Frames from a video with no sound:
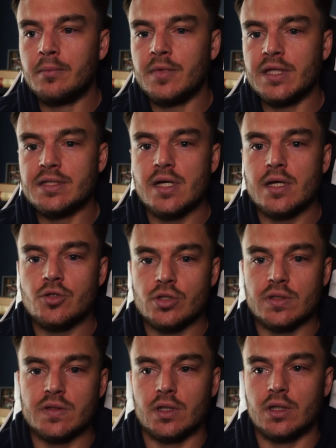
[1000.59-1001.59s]
The intention
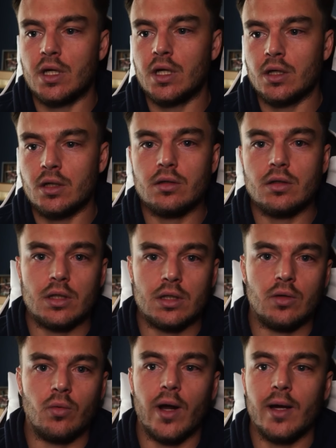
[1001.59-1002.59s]
is on like good
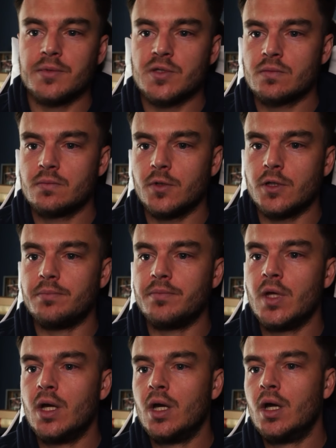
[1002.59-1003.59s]
clean reps, right?
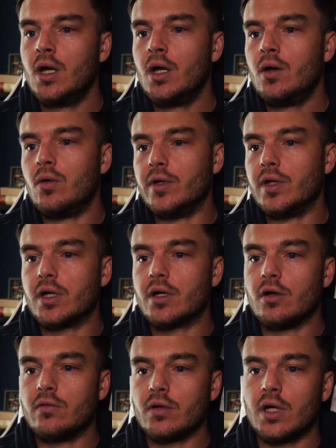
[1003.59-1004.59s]
When we look
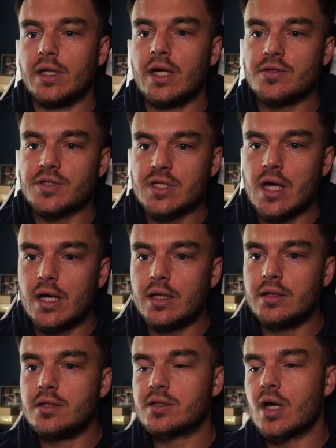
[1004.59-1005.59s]
over on the other side,
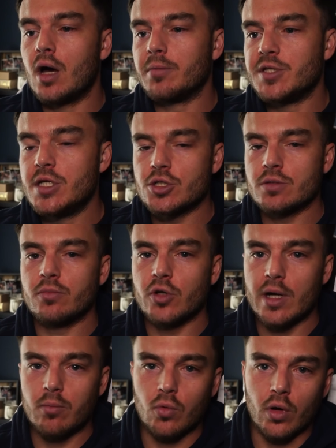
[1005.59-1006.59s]
these competition
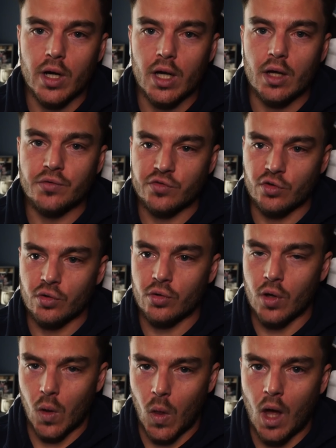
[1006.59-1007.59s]
prep workouts are
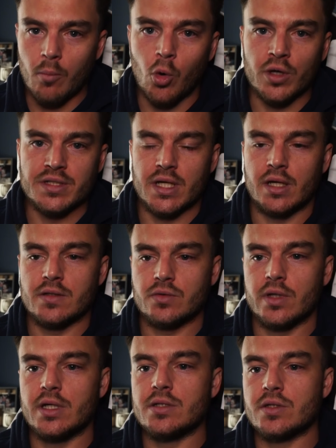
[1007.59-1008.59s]
a lot more intense,
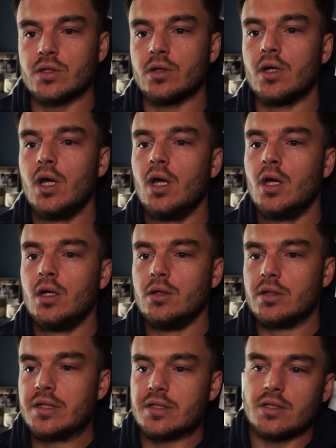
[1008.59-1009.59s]
right? And so you
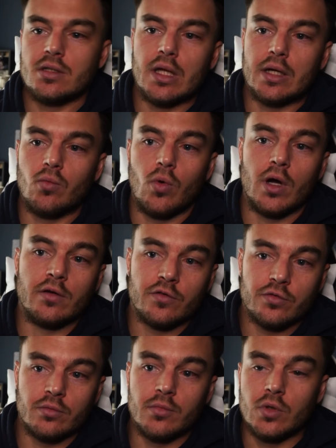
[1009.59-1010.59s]
can see like one is
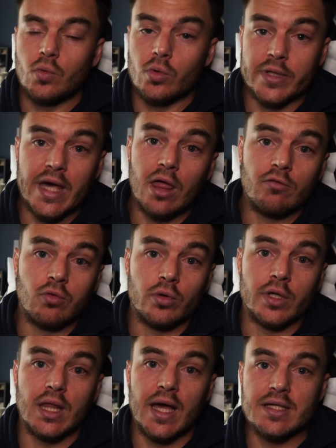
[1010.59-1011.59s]
from Northern
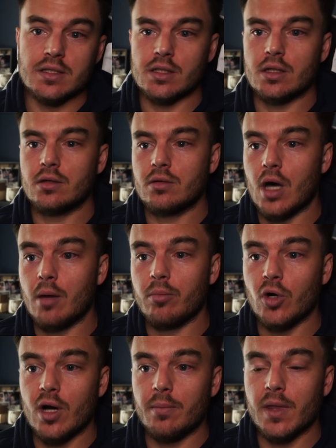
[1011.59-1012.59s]
California Classic comp
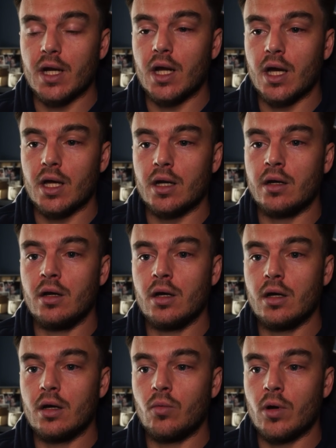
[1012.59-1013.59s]
prep that I
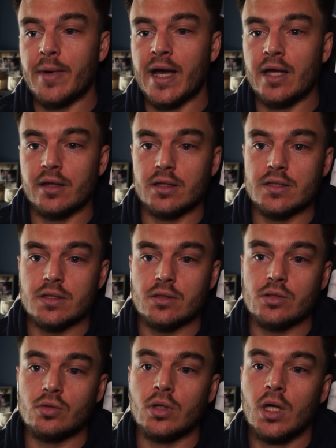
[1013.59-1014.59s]
had one of my athletes
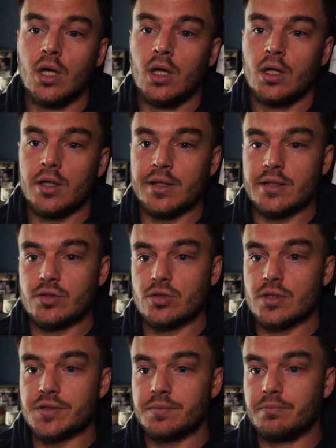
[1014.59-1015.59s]
do, and it's
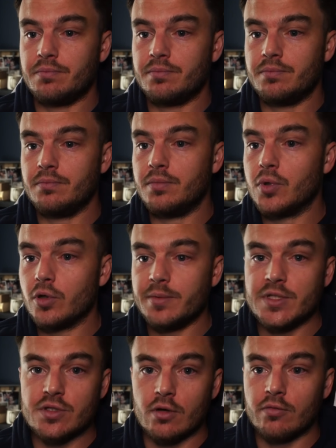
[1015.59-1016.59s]
just
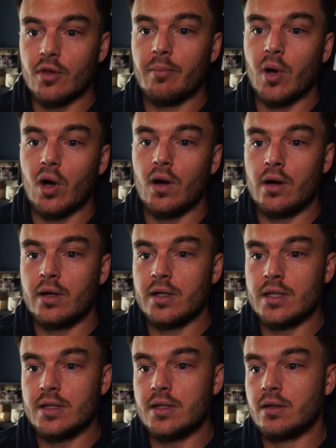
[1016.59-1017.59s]
burpees over the bar
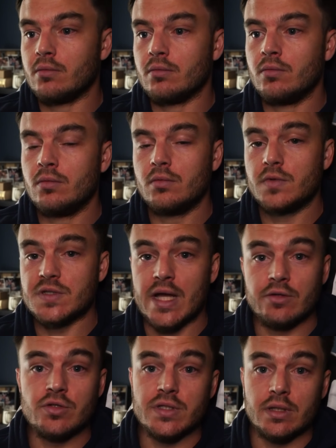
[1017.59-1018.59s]
and then
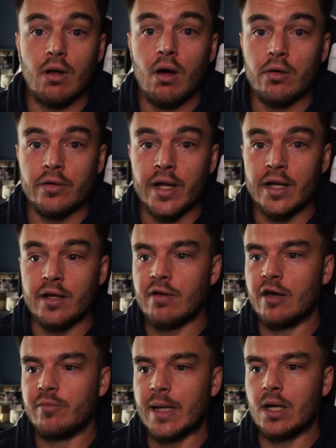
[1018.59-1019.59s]
snatches at
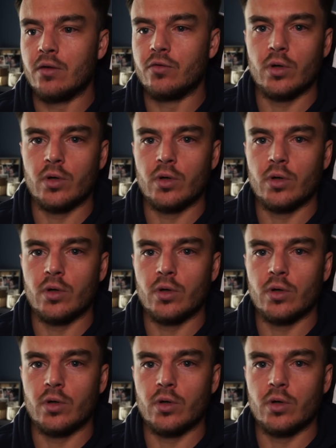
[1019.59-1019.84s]
185 pounds.